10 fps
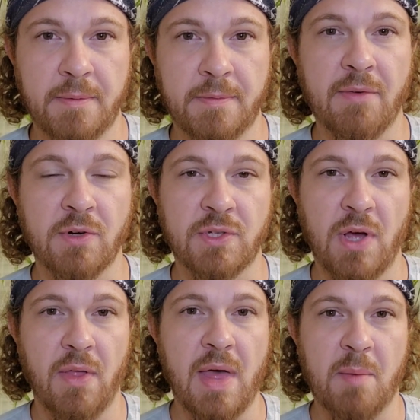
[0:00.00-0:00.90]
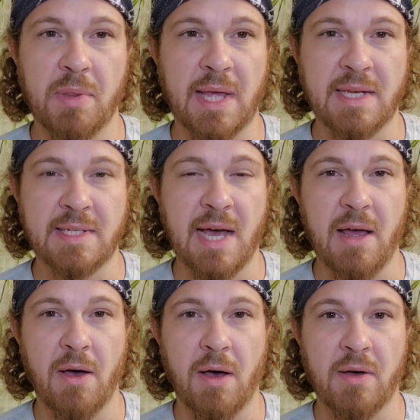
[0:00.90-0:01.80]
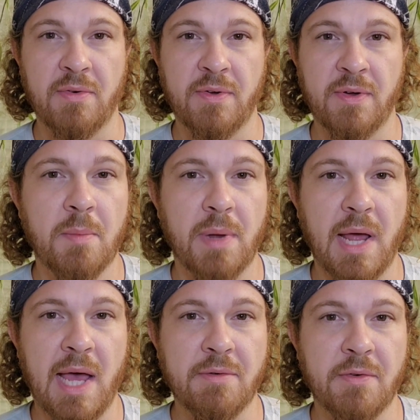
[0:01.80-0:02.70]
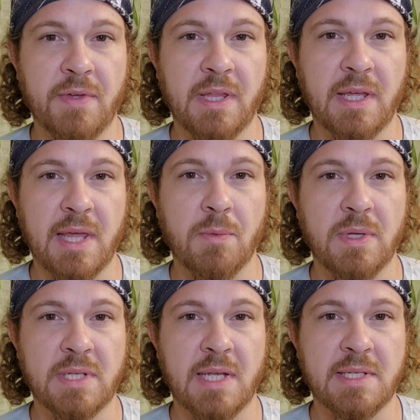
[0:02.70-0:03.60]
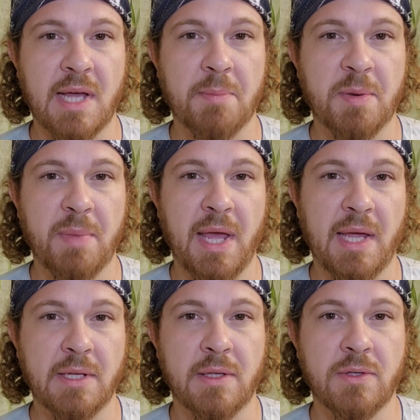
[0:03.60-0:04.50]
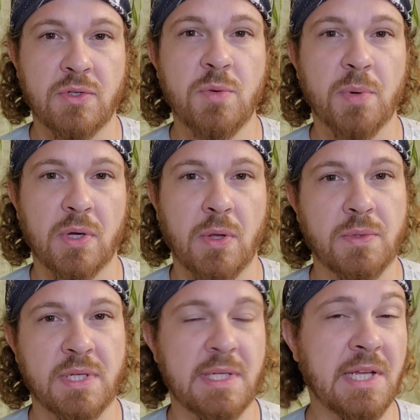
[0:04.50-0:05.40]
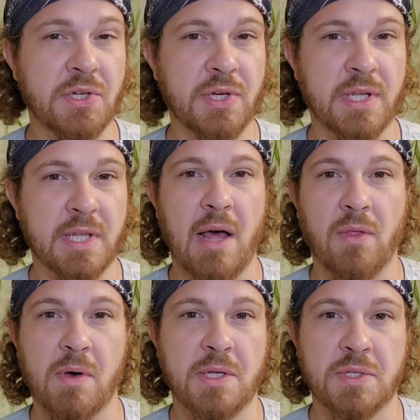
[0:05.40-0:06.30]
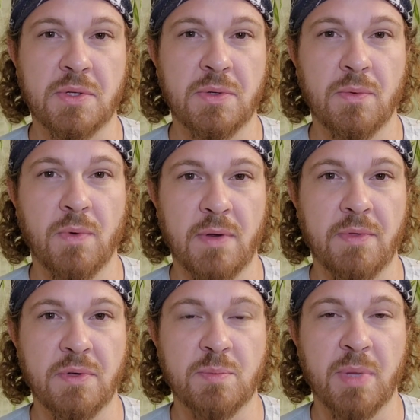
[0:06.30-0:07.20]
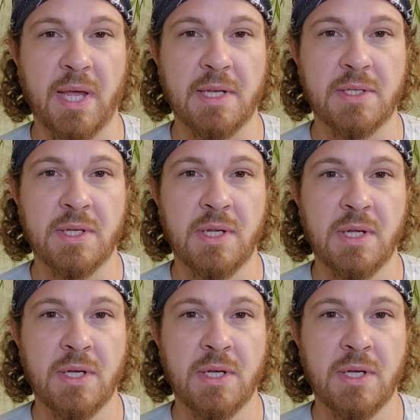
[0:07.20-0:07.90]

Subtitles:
I never saw that plant die off, but I have a feeling that once I stopped paying super close attention, that I lost one of those plants